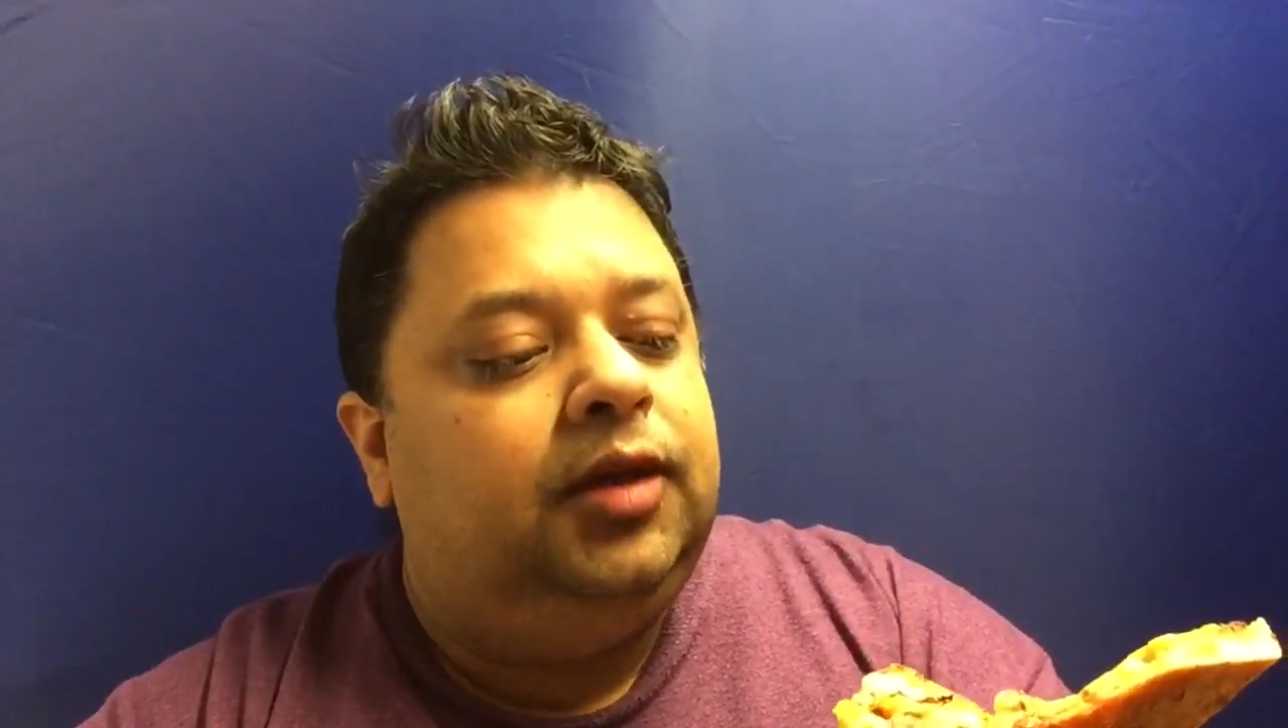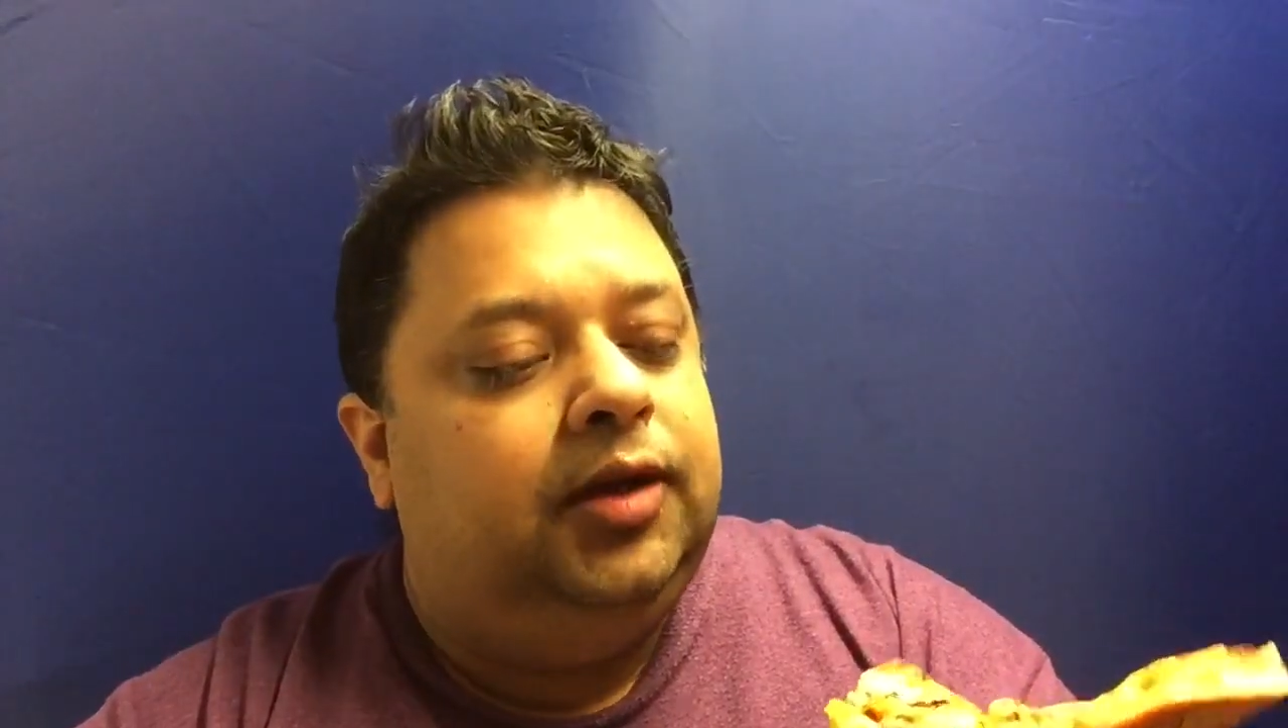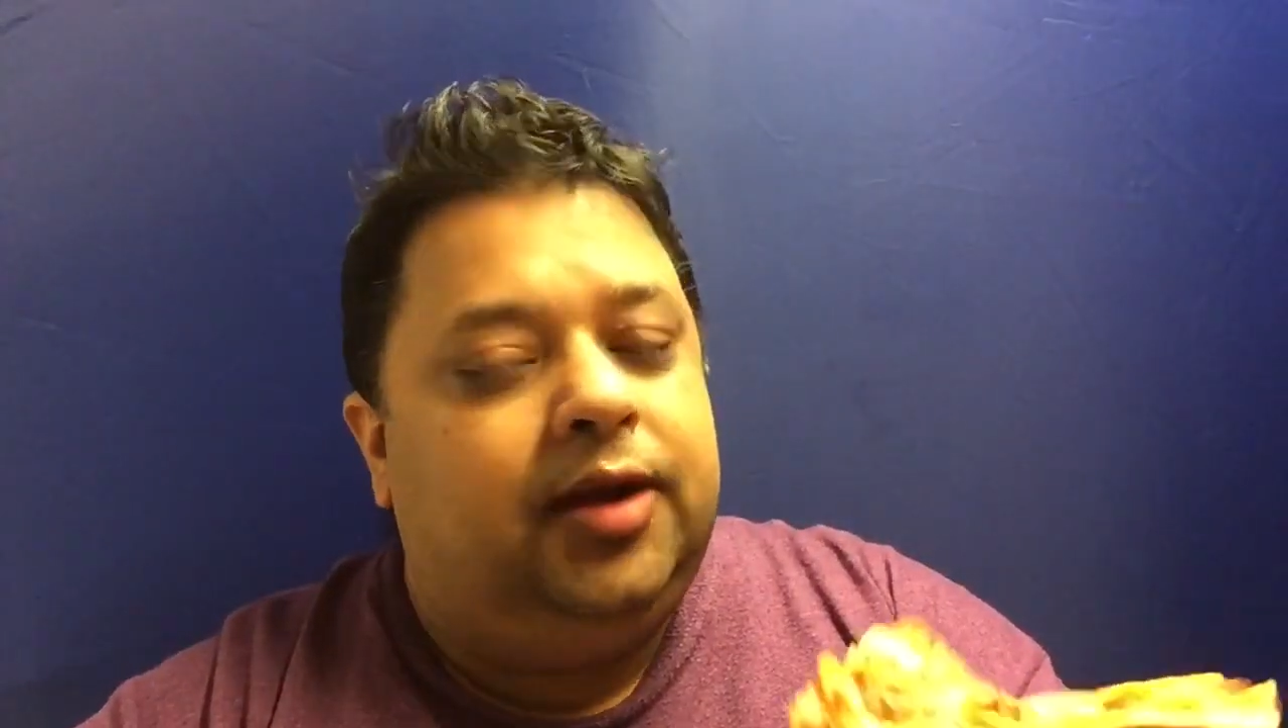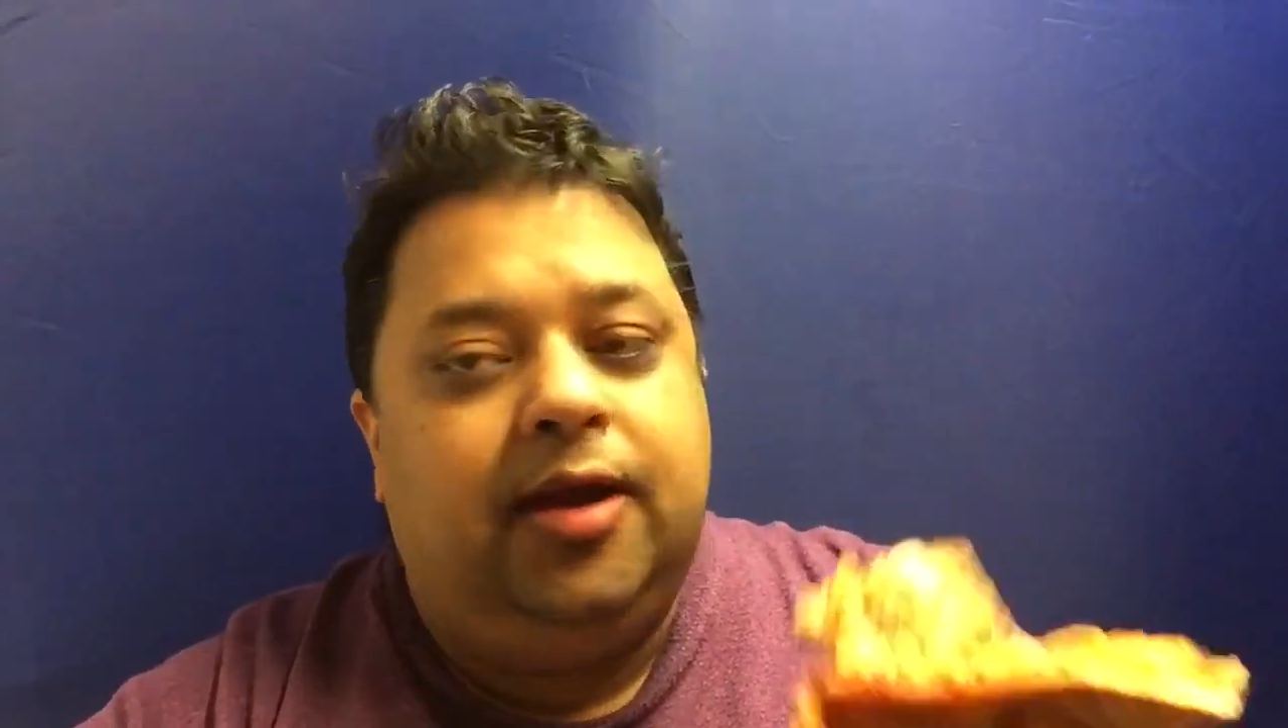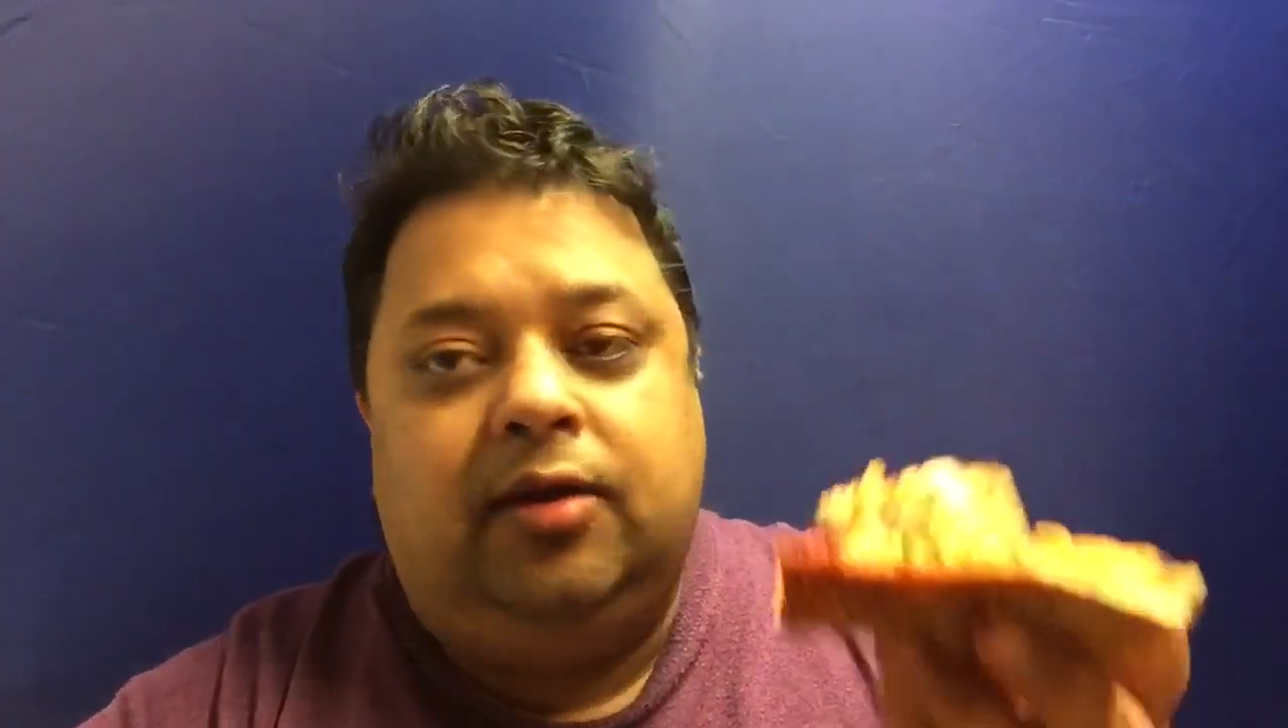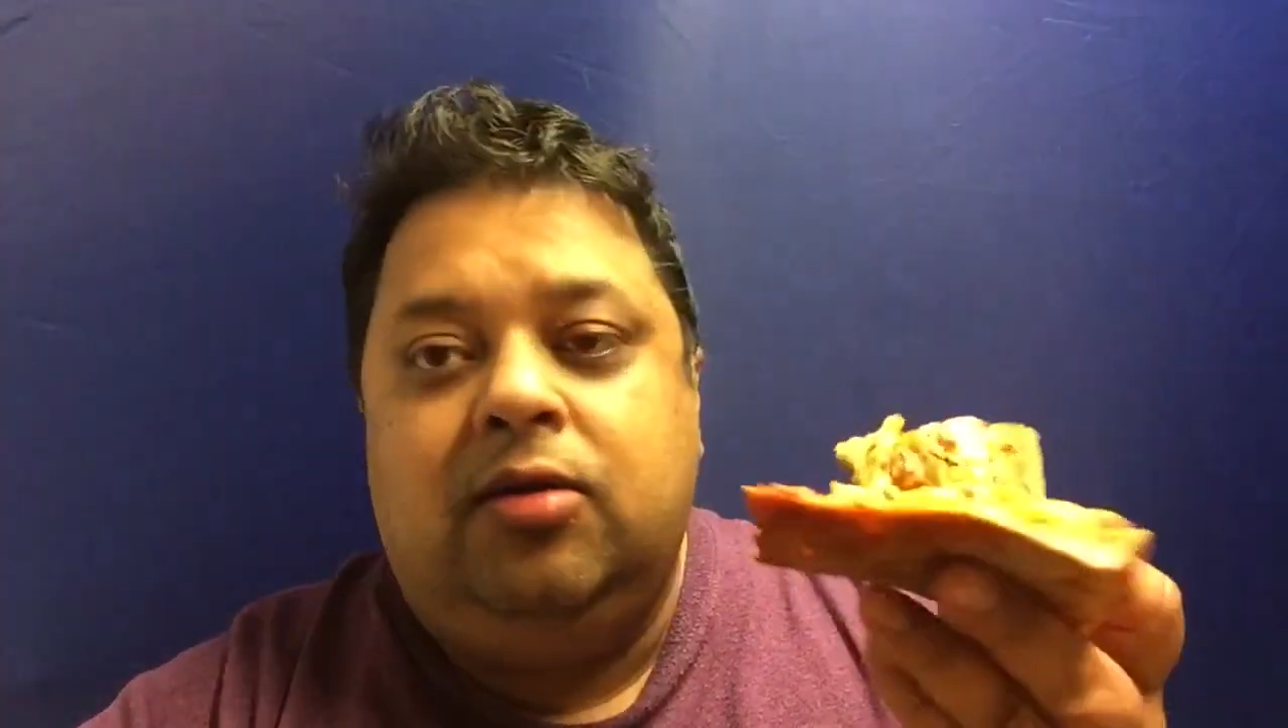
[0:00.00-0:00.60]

they're kind of